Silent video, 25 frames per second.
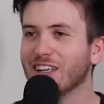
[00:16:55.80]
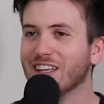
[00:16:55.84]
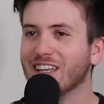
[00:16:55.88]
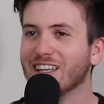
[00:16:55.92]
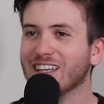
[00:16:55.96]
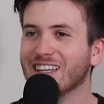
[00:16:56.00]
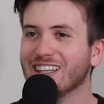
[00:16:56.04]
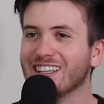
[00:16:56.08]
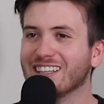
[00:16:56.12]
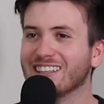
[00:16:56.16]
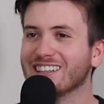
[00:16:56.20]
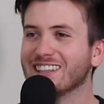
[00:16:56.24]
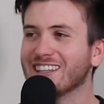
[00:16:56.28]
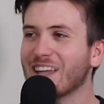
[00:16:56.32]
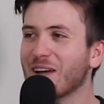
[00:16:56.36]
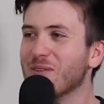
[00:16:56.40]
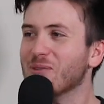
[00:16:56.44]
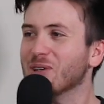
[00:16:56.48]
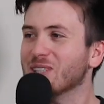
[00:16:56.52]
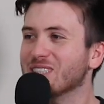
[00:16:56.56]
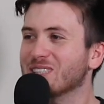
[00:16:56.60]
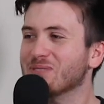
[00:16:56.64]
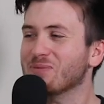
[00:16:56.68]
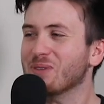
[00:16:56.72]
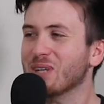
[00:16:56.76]
it does seem that cool.
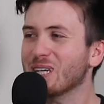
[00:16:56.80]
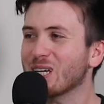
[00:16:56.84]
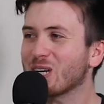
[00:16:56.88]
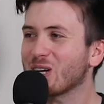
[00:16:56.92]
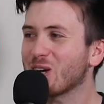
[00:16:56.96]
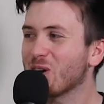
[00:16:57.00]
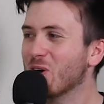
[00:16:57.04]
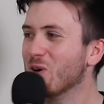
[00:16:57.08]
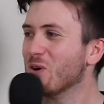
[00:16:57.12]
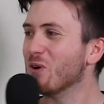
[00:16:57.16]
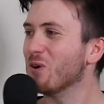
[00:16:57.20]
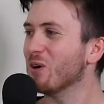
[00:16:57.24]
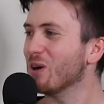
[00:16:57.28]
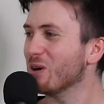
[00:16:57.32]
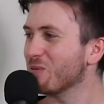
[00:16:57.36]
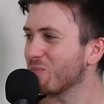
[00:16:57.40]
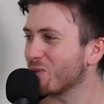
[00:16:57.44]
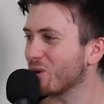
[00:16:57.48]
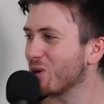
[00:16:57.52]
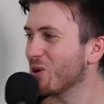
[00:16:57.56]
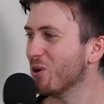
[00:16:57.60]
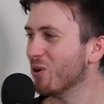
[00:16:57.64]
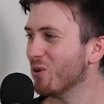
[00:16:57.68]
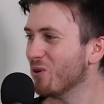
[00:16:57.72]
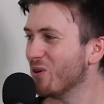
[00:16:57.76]
would be a cool,
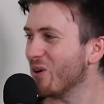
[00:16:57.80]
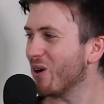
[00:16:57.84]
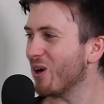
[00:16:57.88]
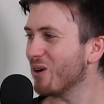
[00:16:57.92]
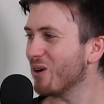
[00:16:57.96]
cool. a cool